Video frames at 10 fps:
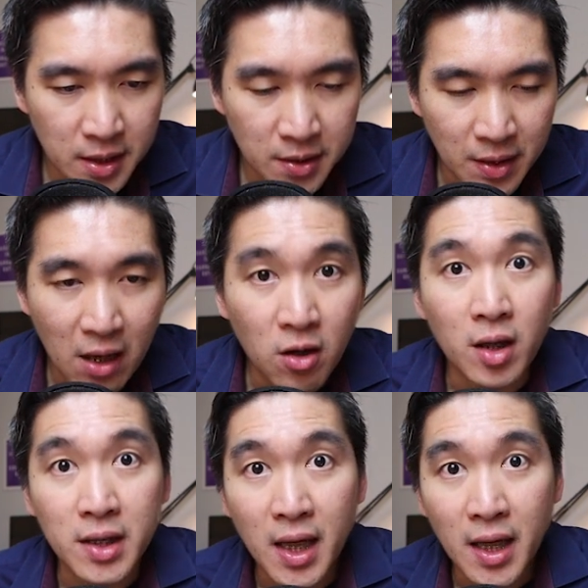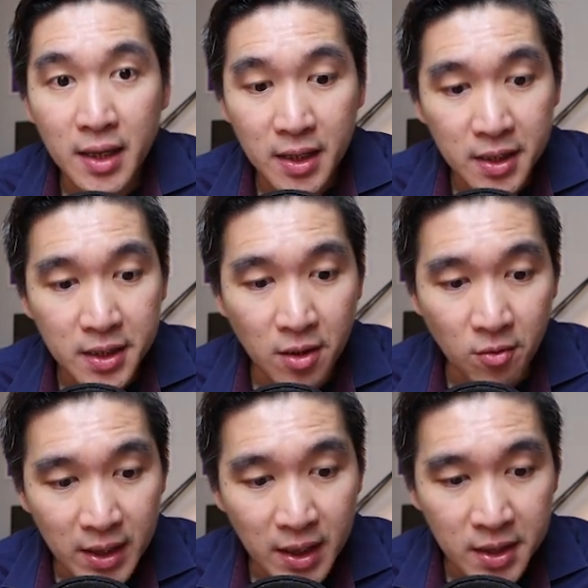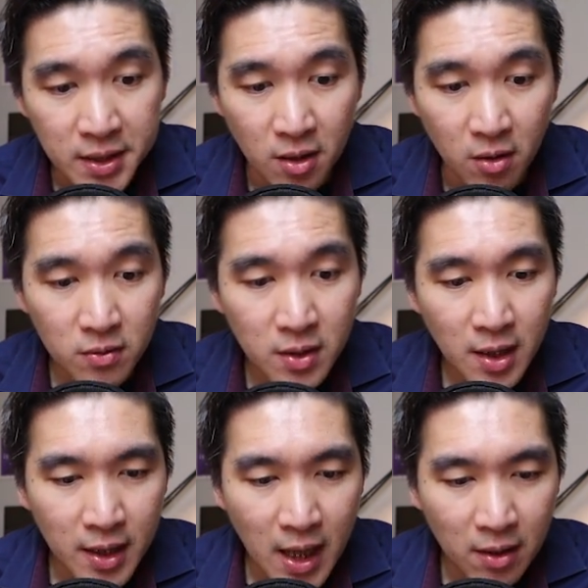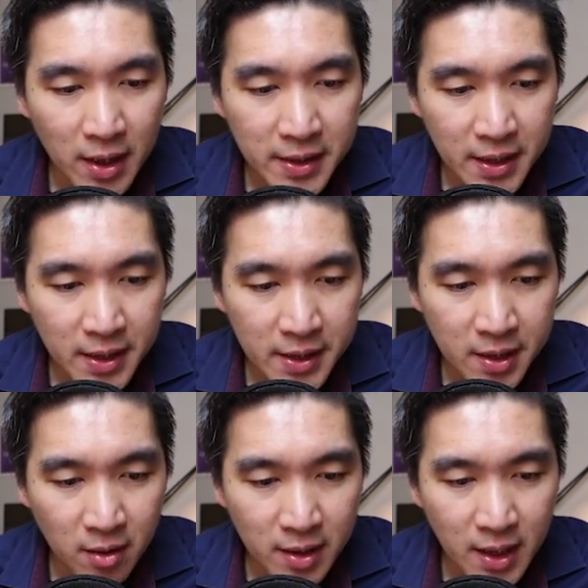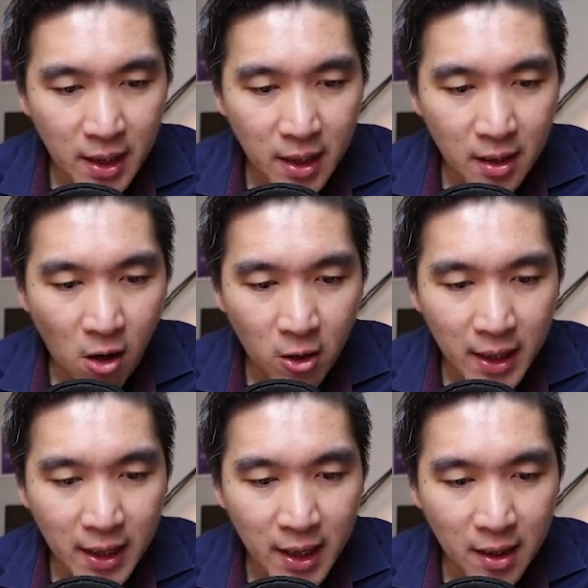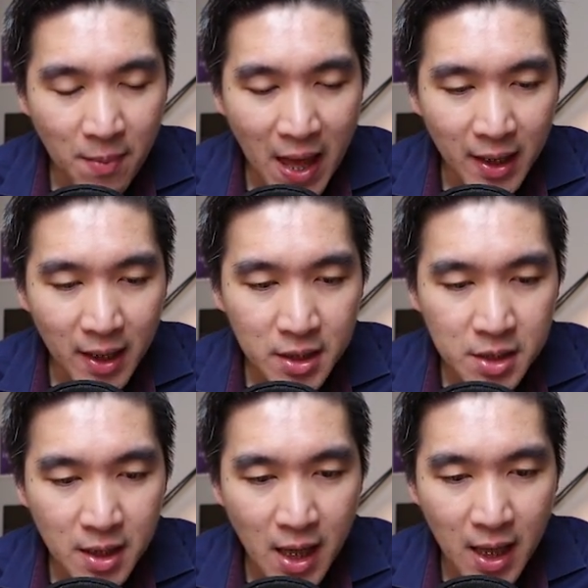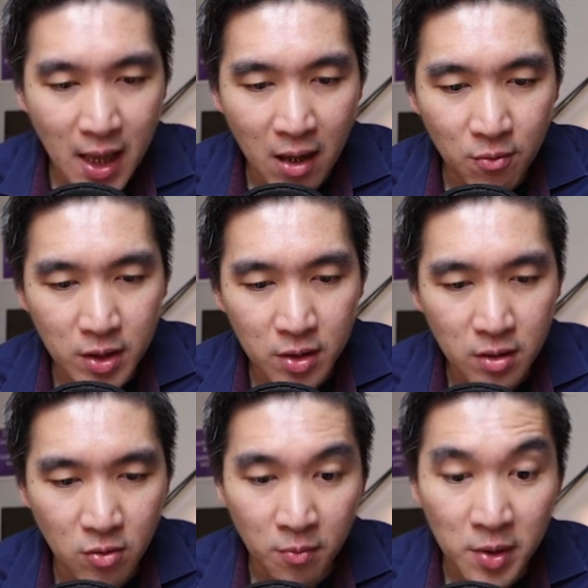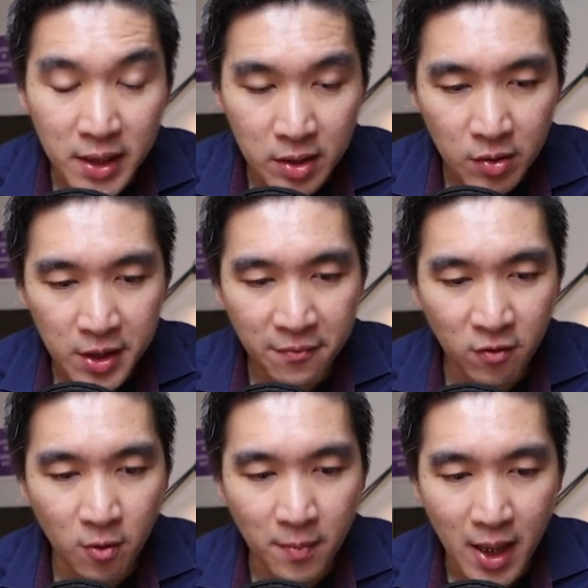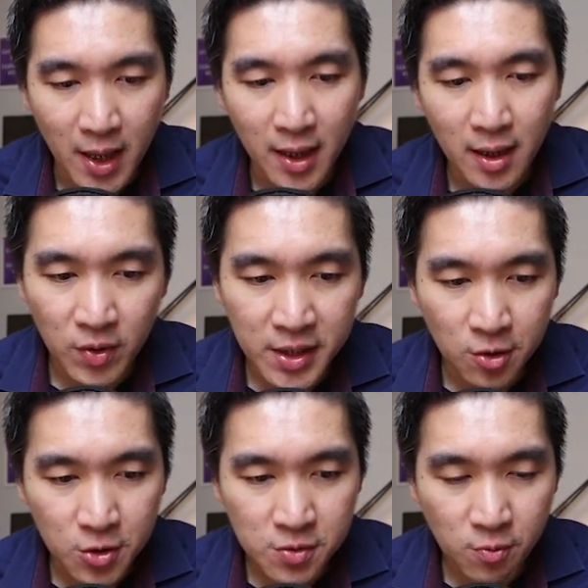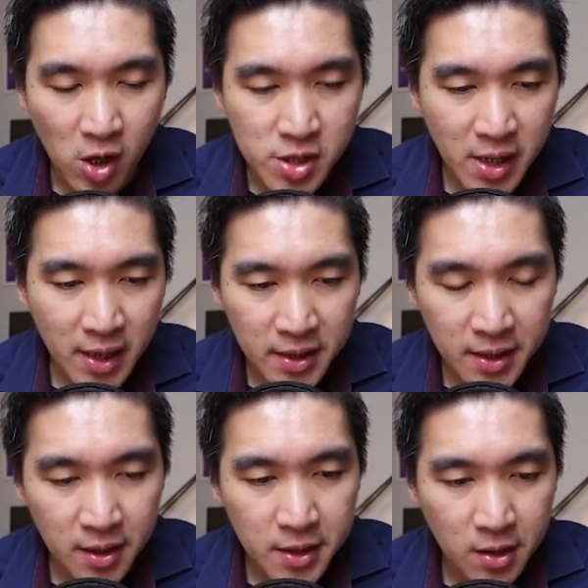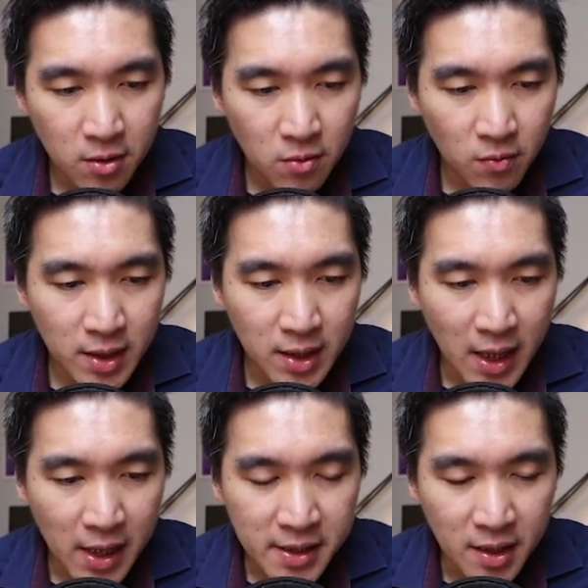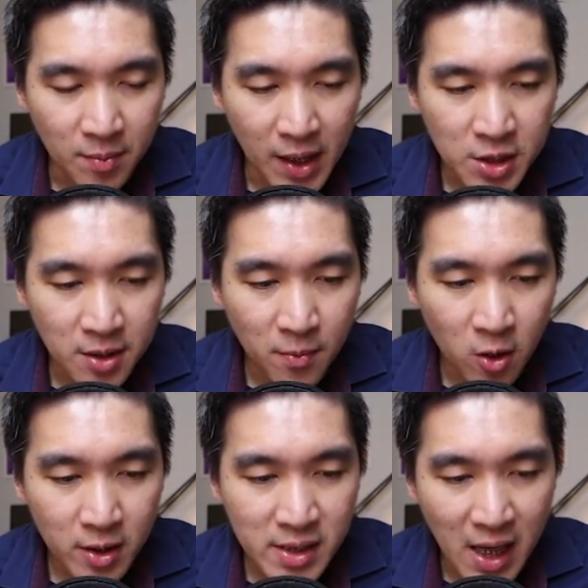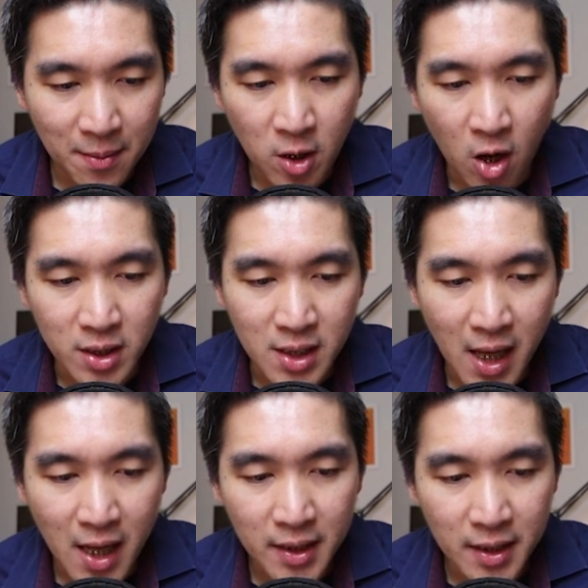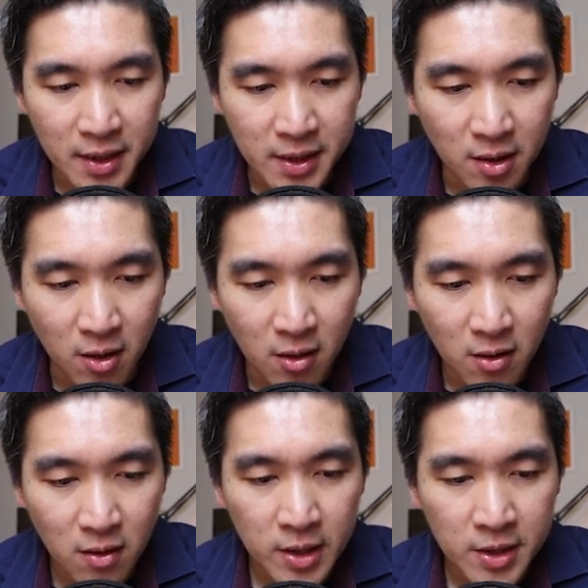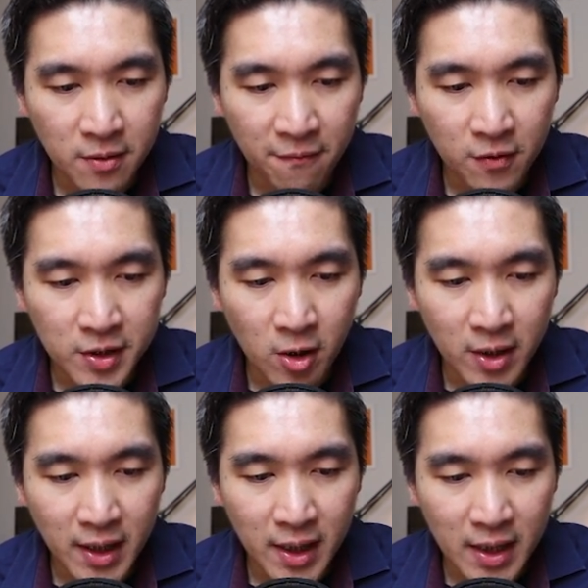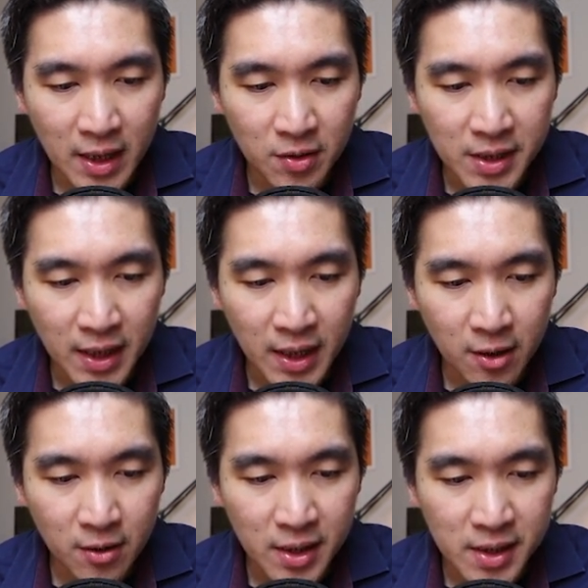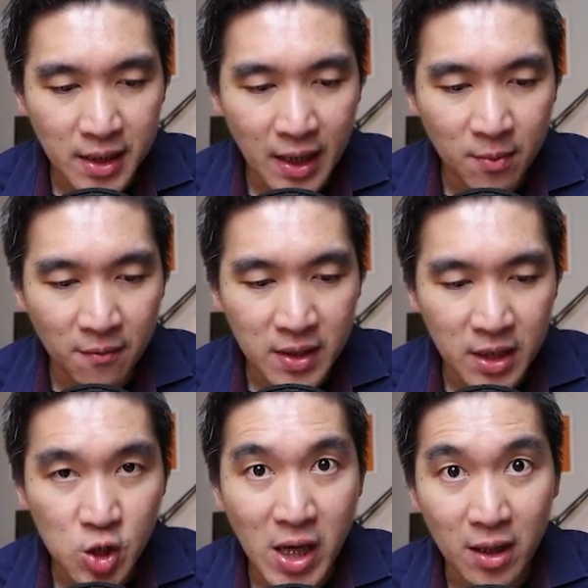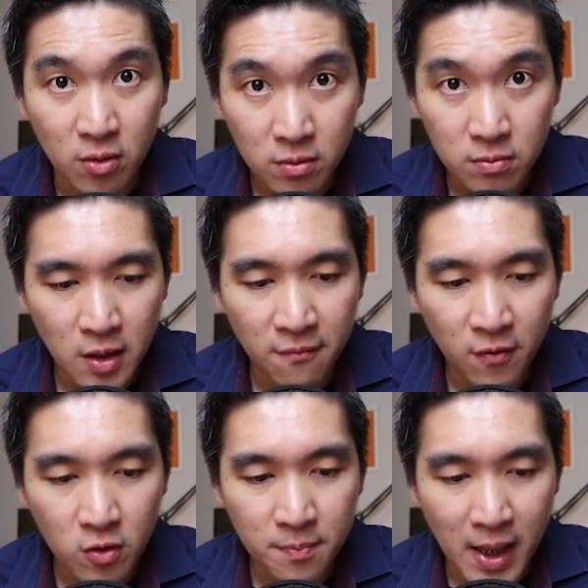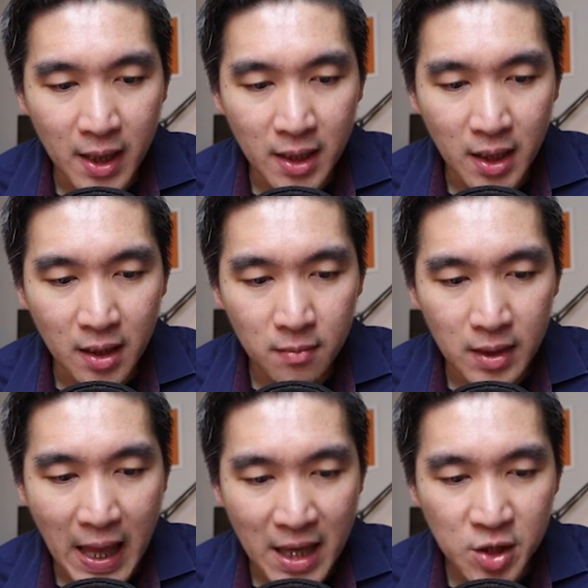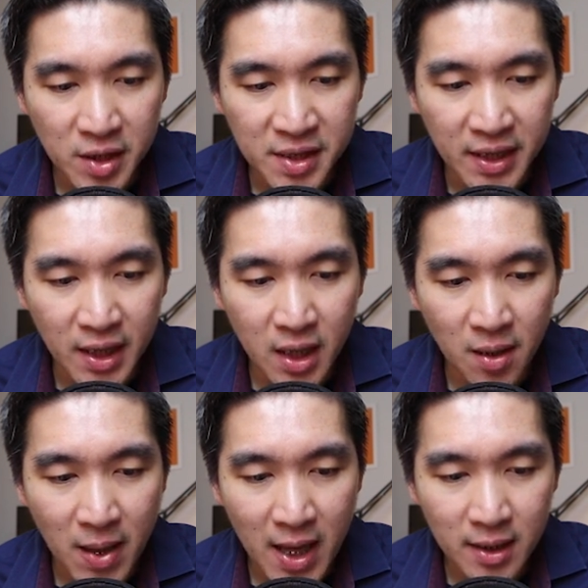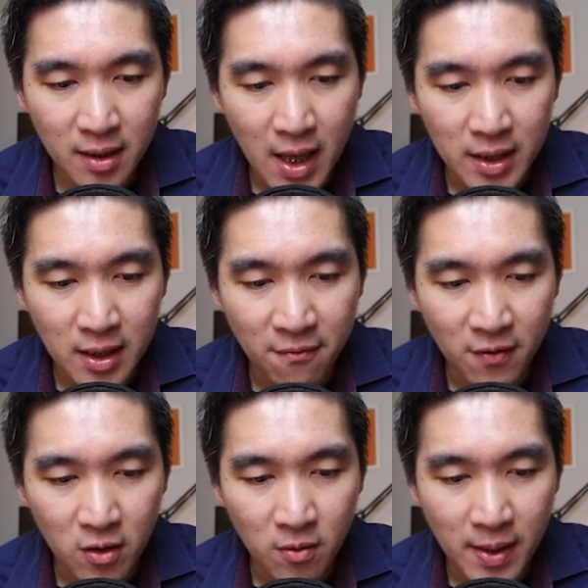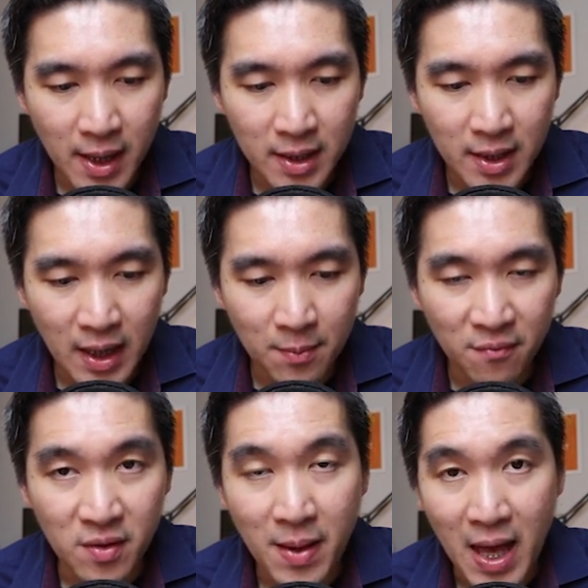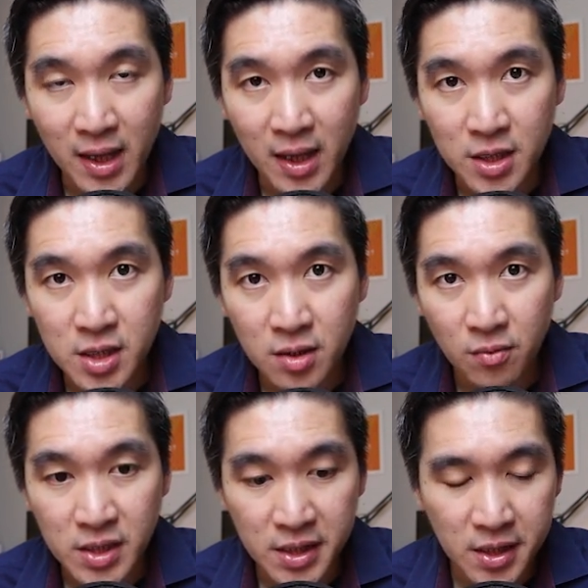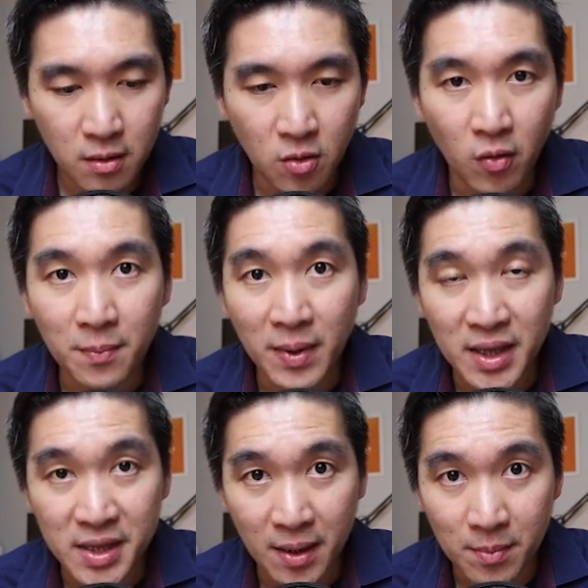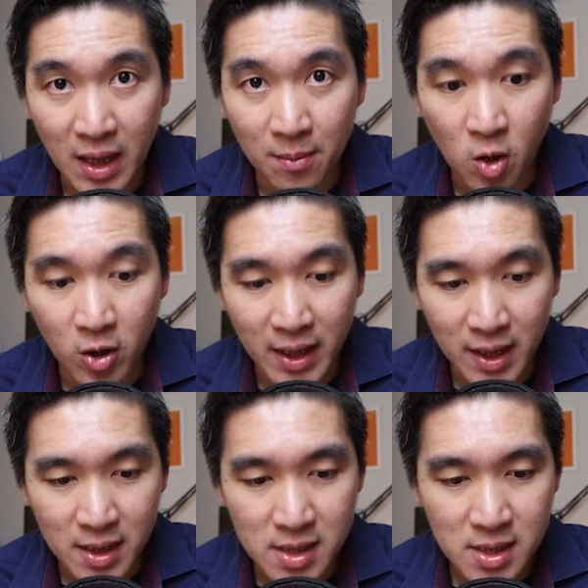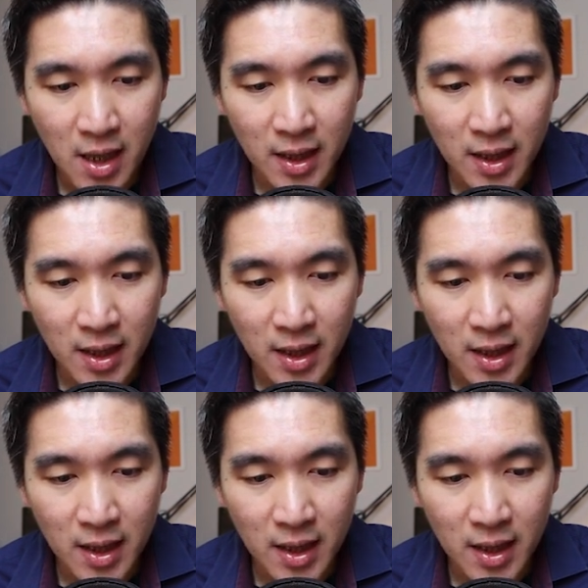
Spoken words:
And so now Conda is already installed. And now let's install the RDKit package that I would normally use for my research projects. So with the exclamation mark, type Conda install. So the first RDKit that you see here is the name of the channel invoked by the dash C command, and then followed by the name of the package, which is going by the same name, RDKit.